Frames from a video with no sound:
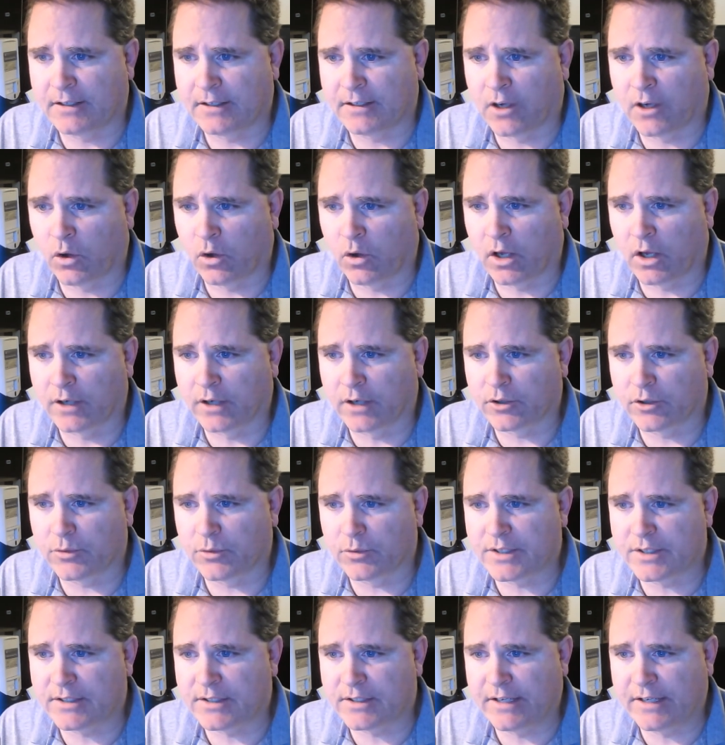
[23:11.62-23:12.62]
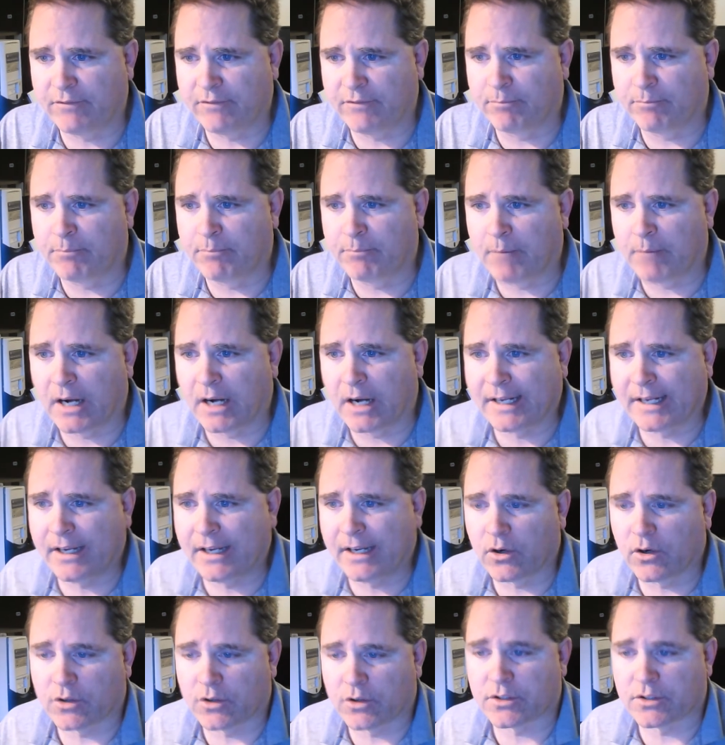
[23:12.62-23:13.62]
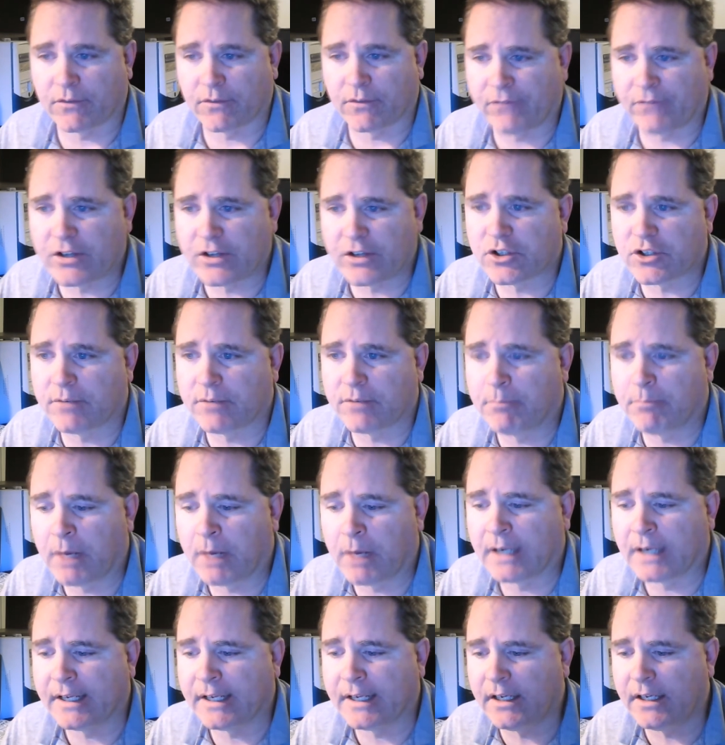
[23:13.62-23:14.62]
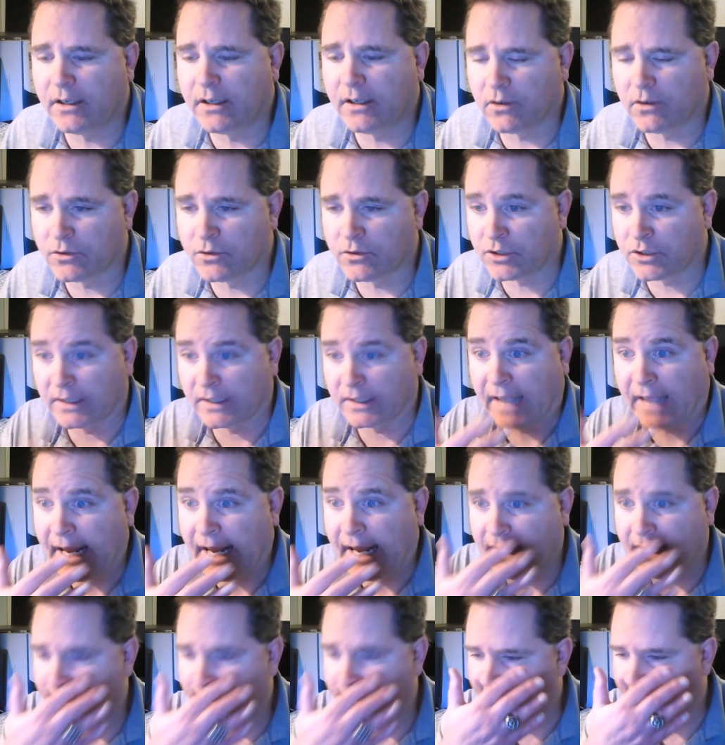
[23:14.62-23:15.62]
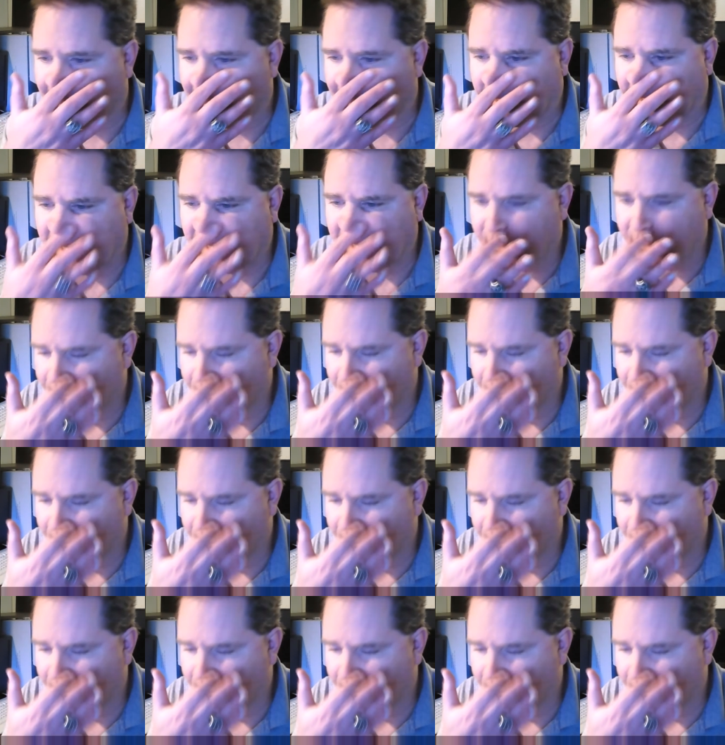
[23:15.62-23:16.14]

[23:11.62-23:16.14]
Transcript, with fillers: no longer receive money or sufficient money or delayed money.